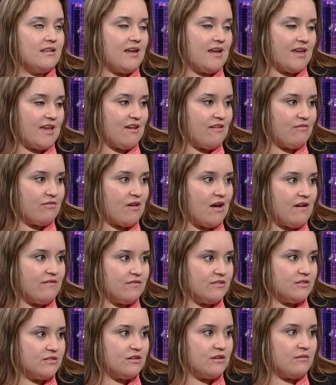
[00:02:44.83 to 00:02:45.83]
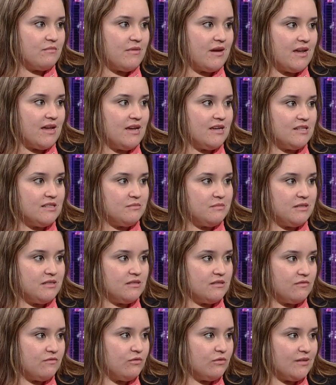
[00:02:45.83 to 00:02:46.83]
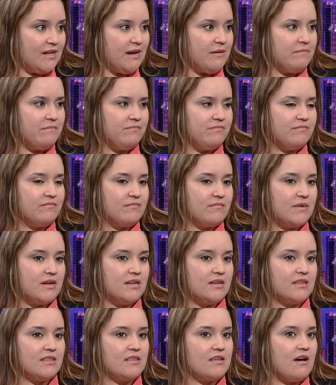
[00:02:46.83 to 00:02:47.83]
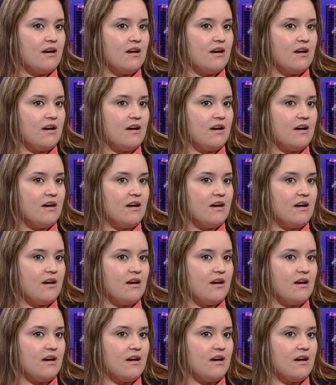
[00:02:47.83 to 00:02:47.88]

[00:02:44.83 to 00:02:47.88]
I gave the officer my husband's full name. And uh, the